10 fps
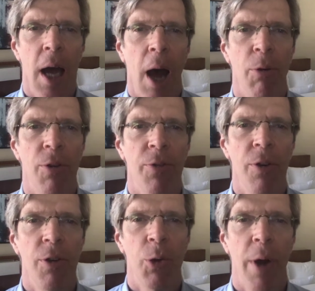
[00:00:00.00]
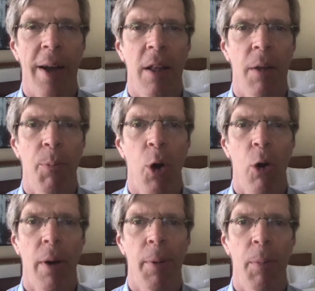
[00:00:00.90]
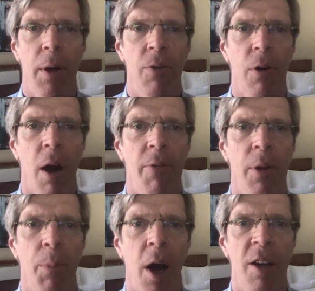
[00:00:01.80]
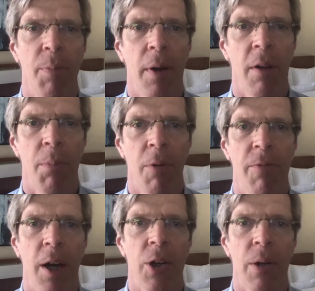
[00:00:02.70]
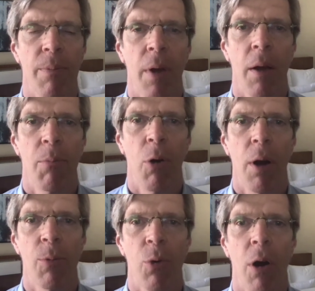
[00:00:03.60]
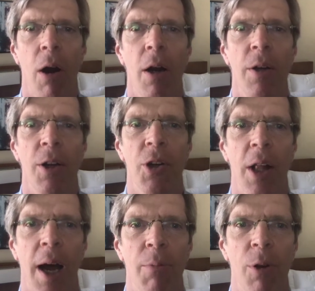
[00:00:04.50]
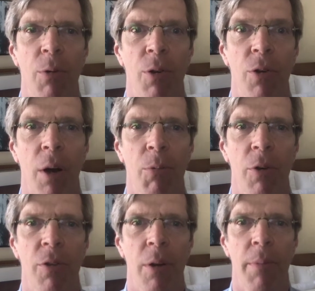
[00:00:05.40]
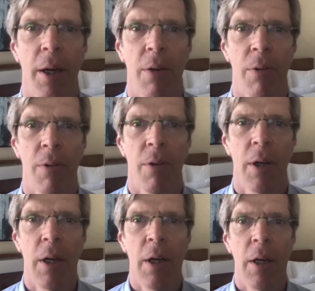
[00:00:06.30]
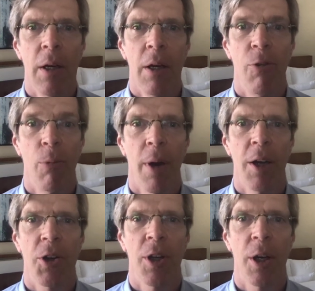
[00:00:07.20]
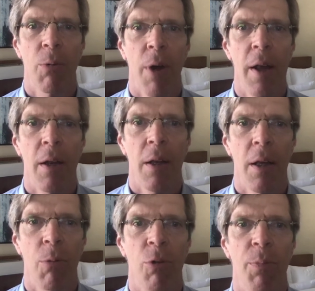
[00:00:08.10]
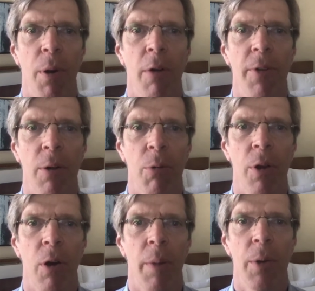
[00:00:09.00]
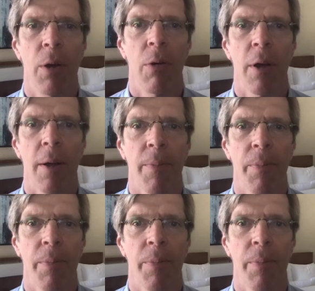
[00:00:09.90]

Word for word: I was first attracted to programming because it offered the prospect of perfection. Programs were hard digital objects with sharp crystalline boundaries. If you managed to get it right, it was perfect with no ambiguity.